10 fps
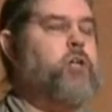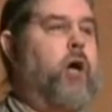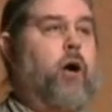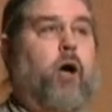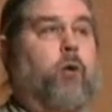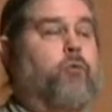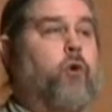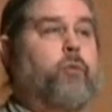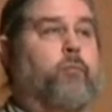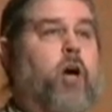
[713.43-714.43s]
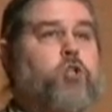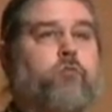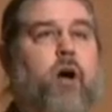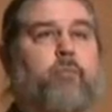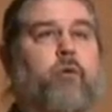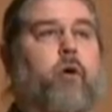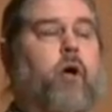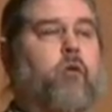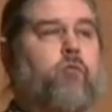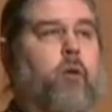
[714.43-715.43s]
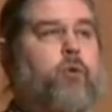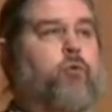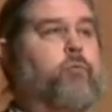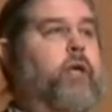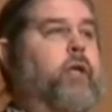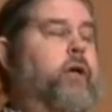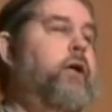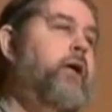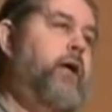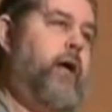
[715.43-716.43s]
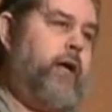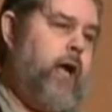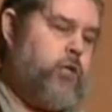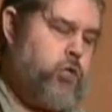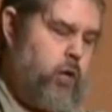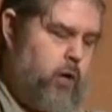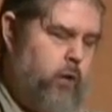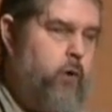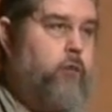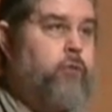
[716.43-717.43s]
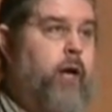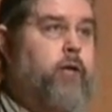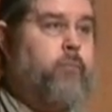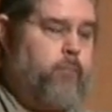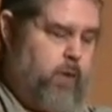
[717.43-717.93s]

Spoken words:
I was hoping Pasha Roberts would be in here. He had to catch a flight.